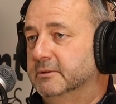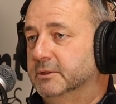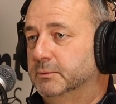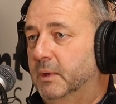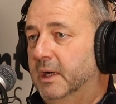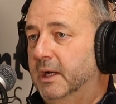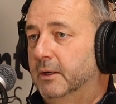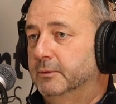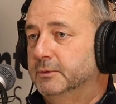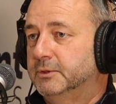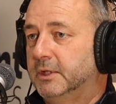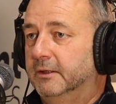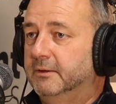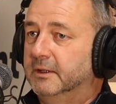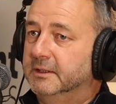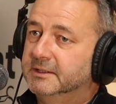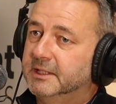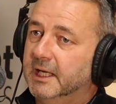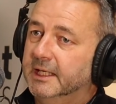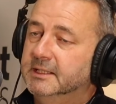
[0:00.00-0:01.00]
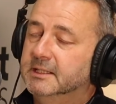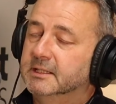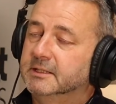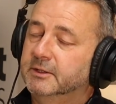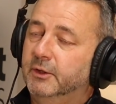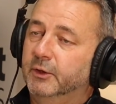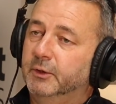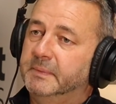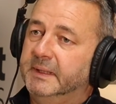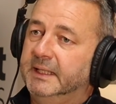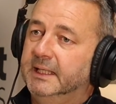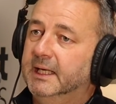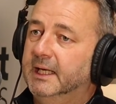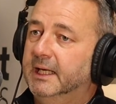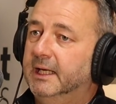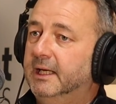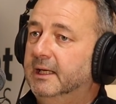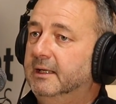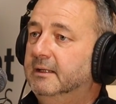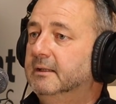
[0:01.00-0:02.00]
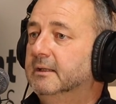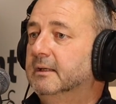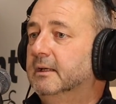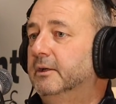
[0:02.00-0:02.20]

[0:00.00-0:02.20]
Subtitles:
as well. So the data's got to be key.